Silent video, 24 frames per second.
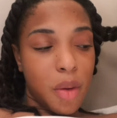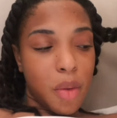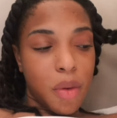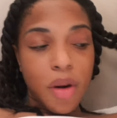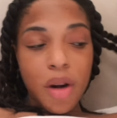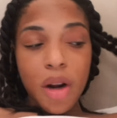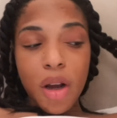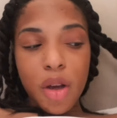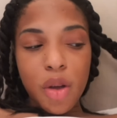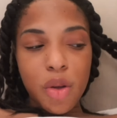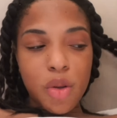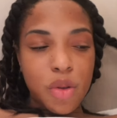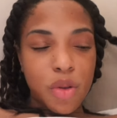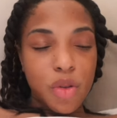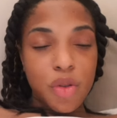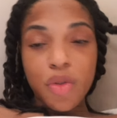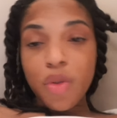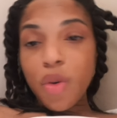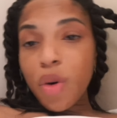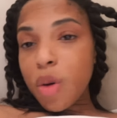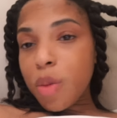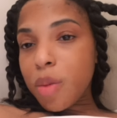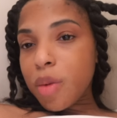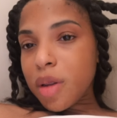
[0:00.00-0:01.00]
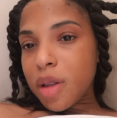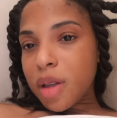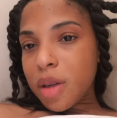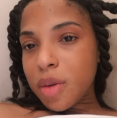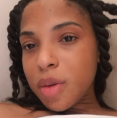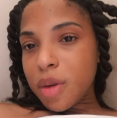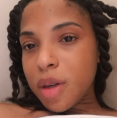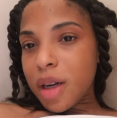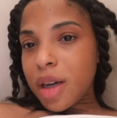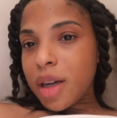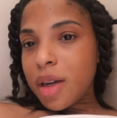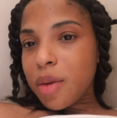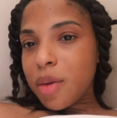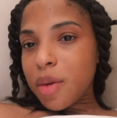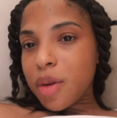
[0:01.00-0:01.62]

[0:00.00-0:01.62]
we're not using formula, right?